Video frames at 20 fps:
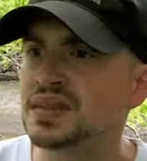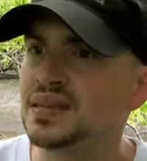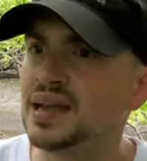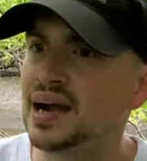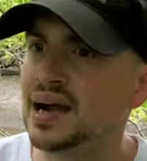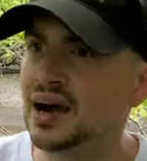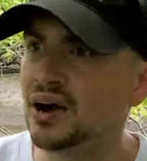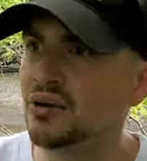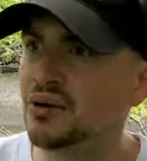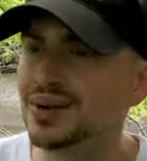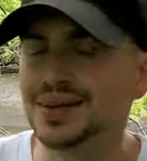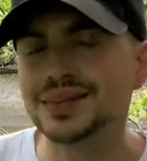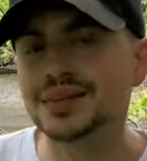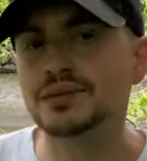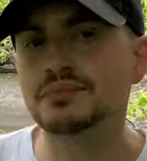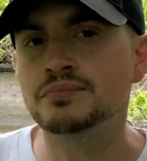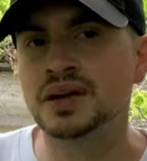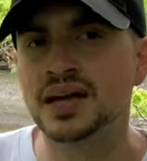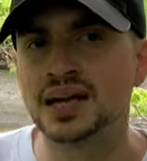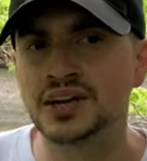Now, in
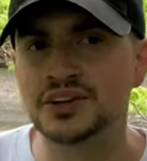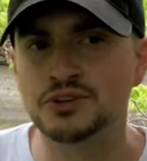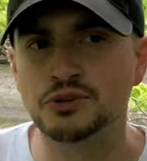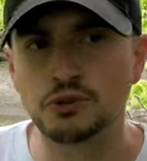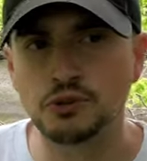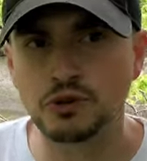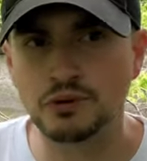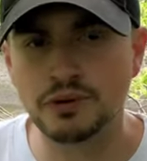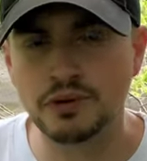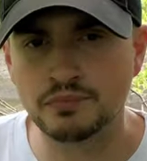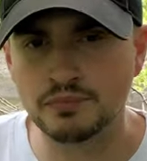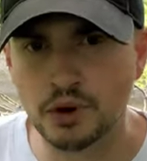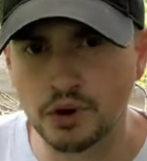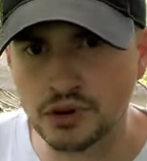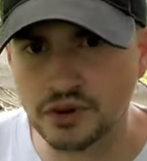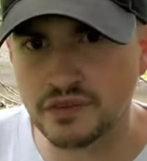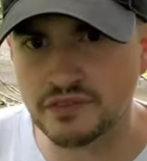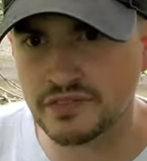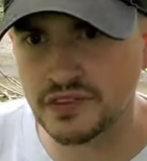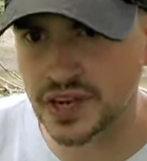the manual,
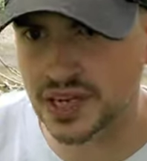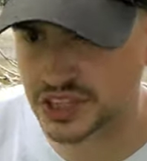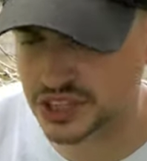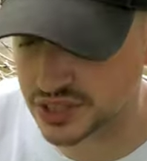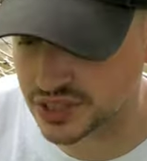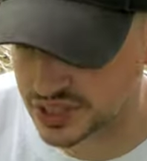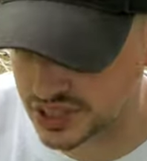motivation